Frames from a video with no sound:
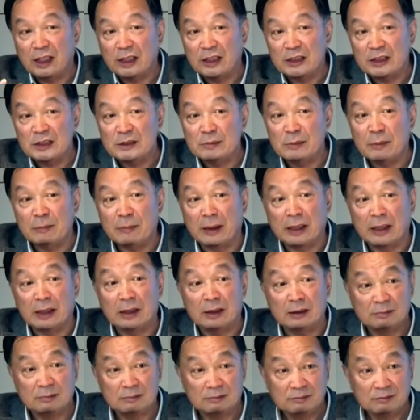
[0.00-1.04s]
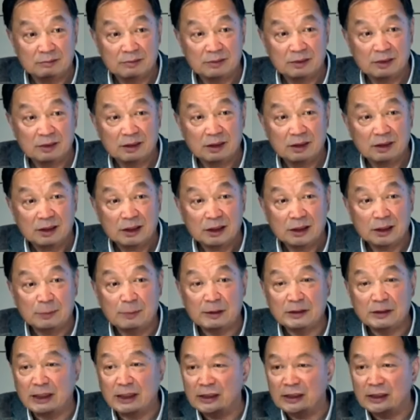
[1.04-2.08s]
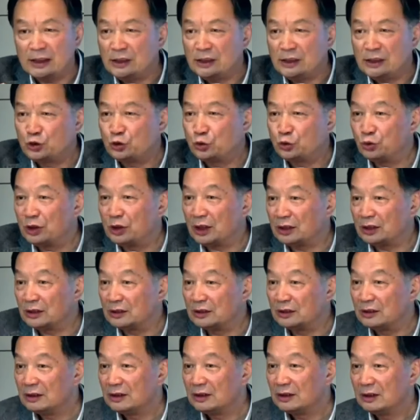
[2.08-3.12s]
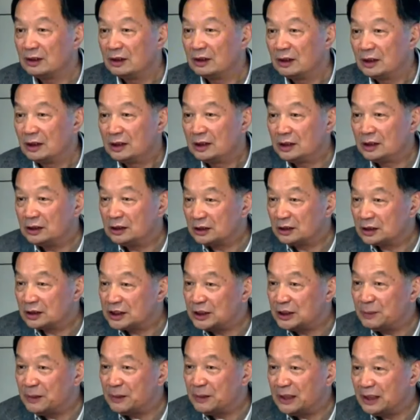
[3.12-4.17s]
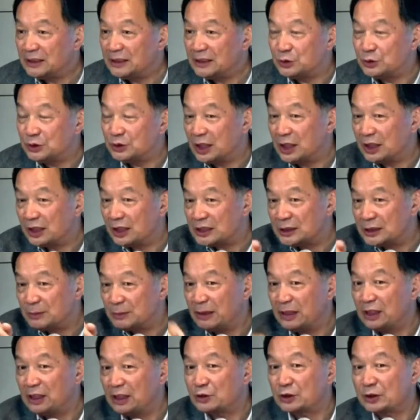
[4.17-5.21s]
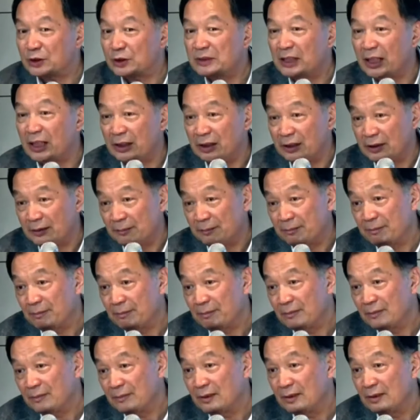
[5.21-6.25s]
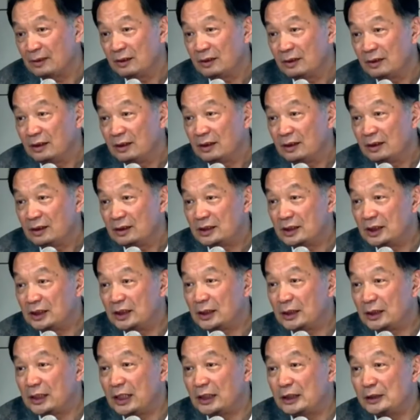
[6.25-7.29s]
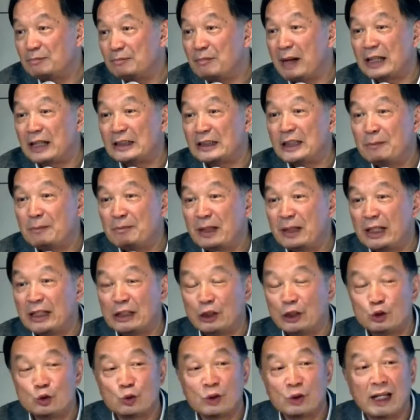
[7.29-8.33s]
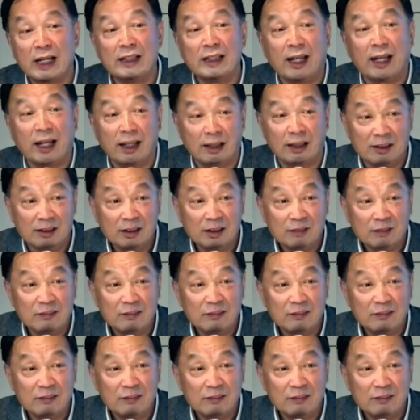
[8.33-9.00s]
the resources to their own advantage. But it is often still better than letting foreign nations take full control of your resources.